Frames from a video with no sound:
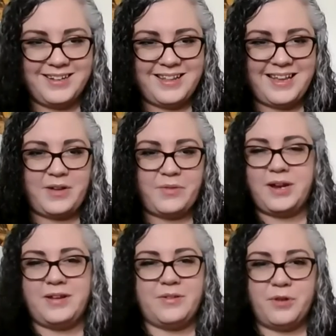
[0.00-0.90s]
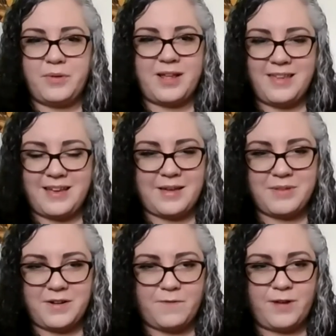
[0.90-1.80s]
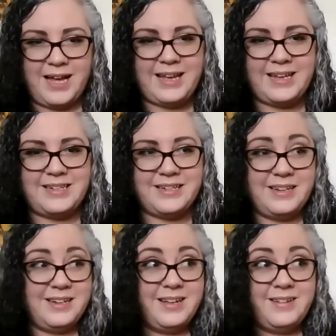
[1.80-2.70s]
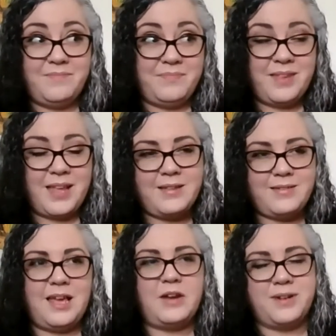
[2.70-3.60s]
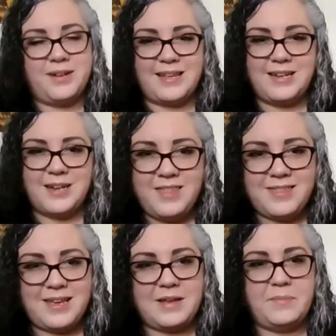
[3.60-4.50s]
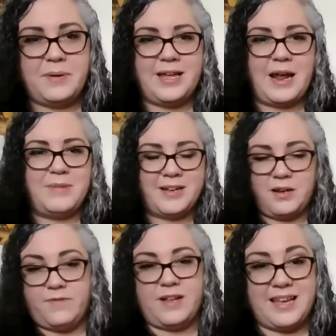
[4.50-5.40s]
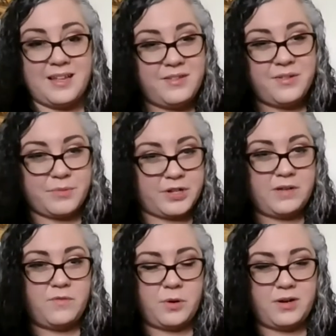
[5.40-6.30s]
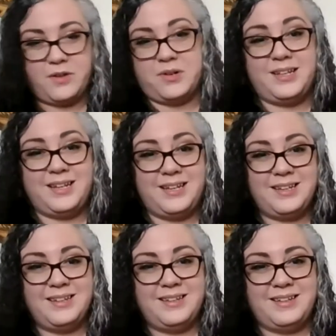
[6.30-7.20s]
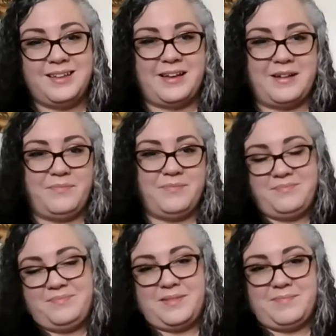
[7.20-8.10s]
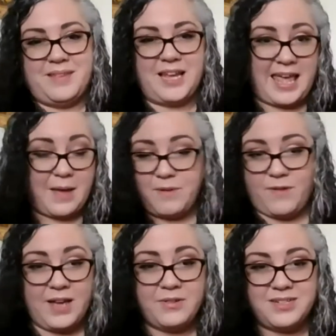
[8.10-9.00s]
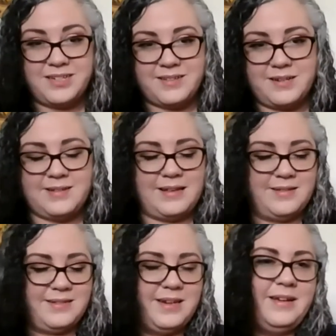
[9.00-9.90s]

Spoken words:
Like, what do I think I'm going to find? I don't want to say nothing, but I'm not going to find the answer I'm looking for. Not really. It can't be found. It doesn't exist.